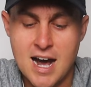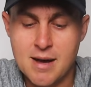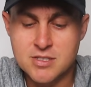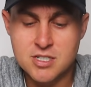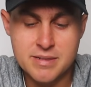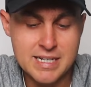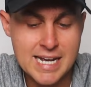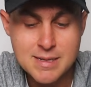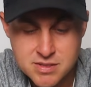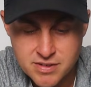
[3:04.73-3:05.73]
There's going to be
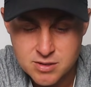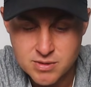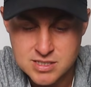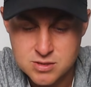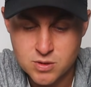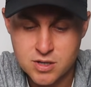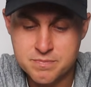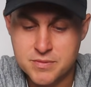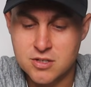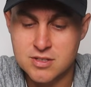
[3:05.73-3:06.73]
heaps of other ones as
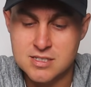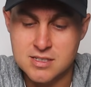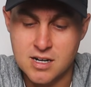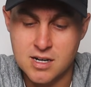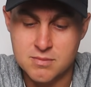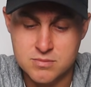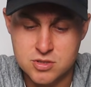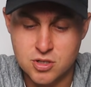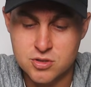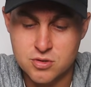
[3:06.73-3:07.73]
well. You got this
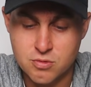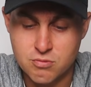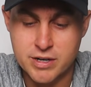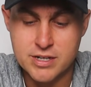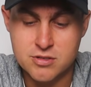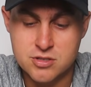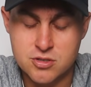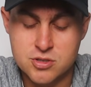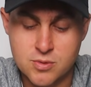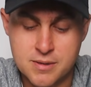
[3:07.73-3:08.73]
Rico
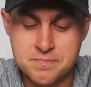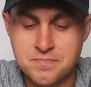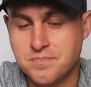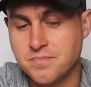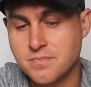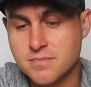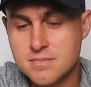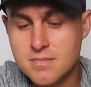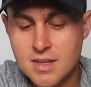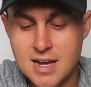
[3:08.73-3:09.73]
social one.
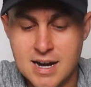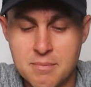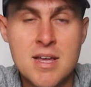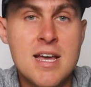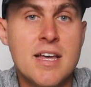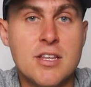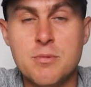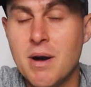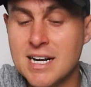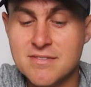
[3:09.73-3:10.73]

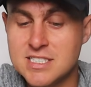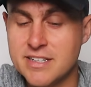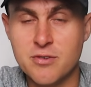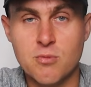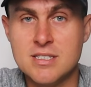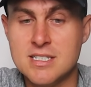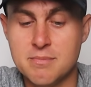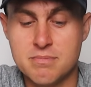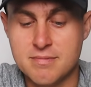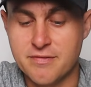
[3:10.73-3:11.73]
You might have different ones.
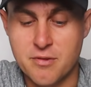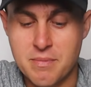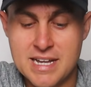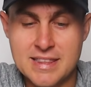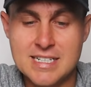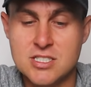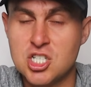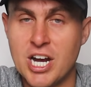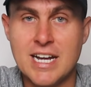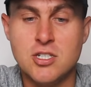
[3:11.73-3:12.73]
For me, these
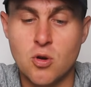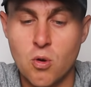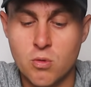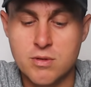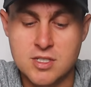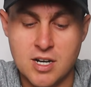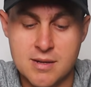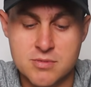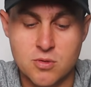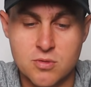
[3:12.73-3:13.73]
change all the
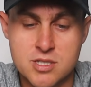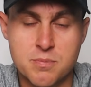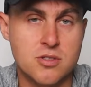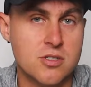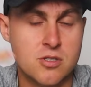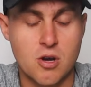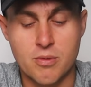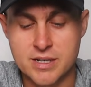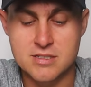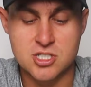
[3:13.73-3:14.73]
time, so all the sponsors are
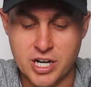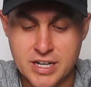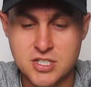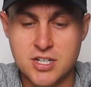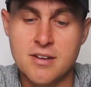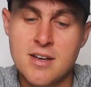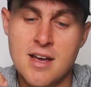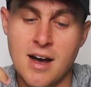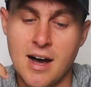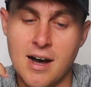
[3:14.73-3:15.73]
always changing.
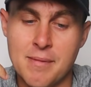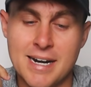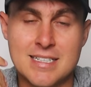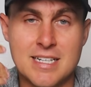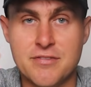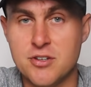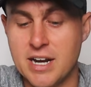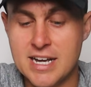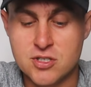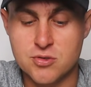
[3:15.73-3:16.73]
And if you're an
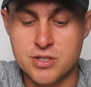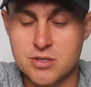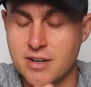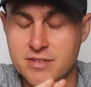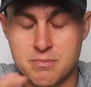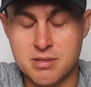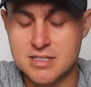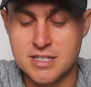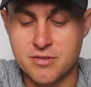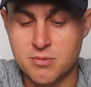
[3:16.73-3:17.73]
Android, you'll have
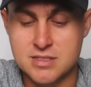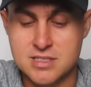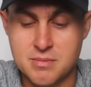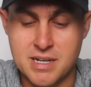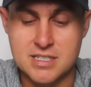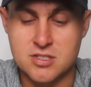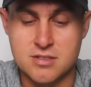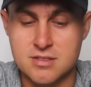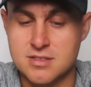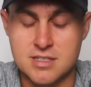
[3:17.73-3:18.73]
completely different ones. To me,
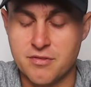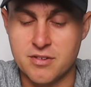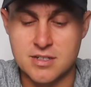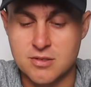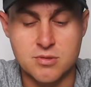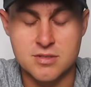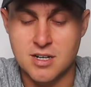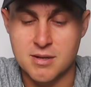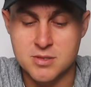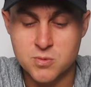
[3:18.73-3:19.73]
it's different all the
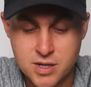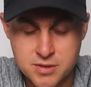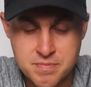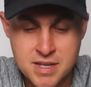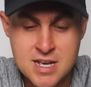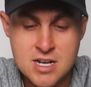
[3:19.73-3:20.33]
time as well.